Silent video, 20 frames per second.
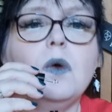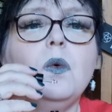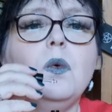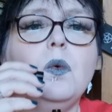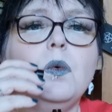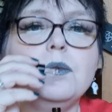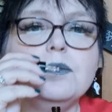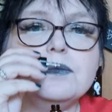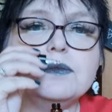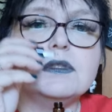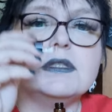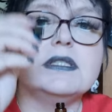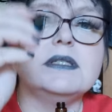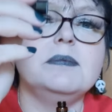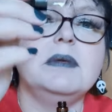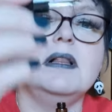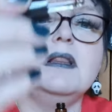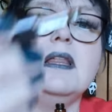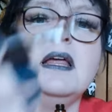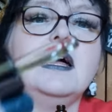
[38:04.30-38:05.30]
Oh,
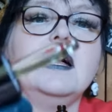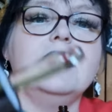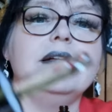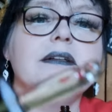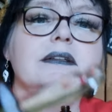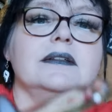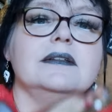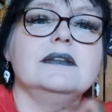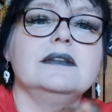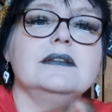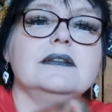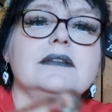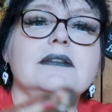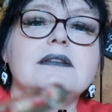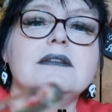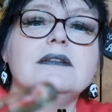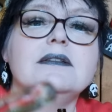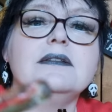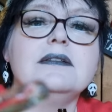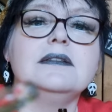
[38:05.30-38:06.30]
smell
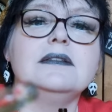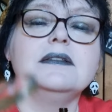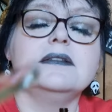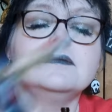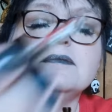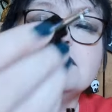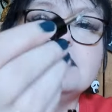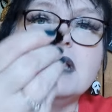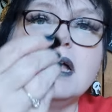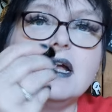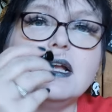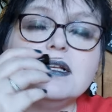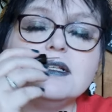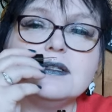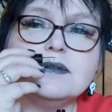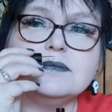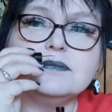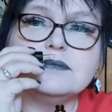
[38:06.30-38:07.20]
that.